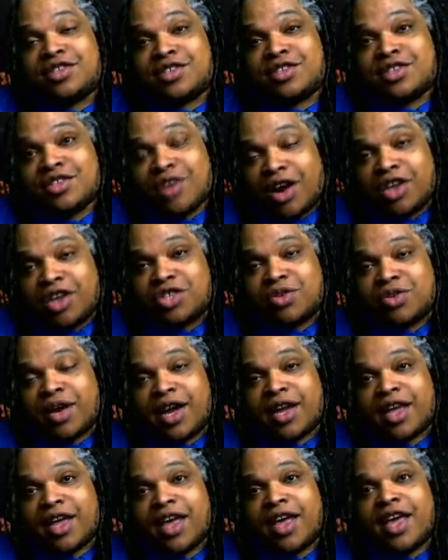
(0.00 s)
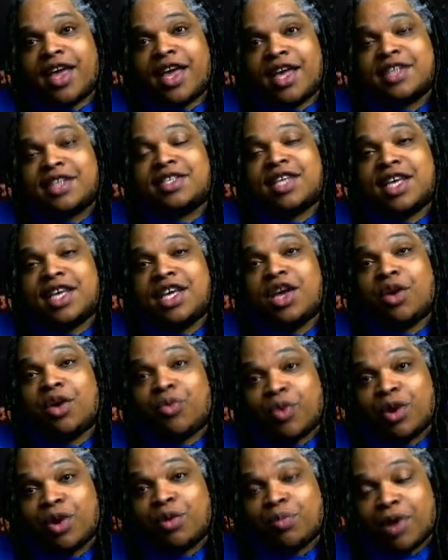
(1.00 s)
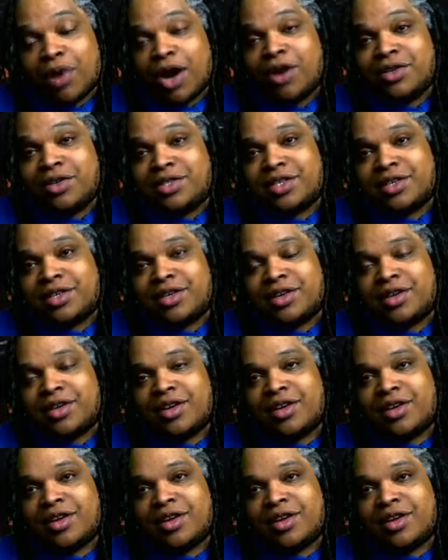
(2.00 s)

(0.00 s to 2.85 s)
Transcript: Star Trek, is he a real person?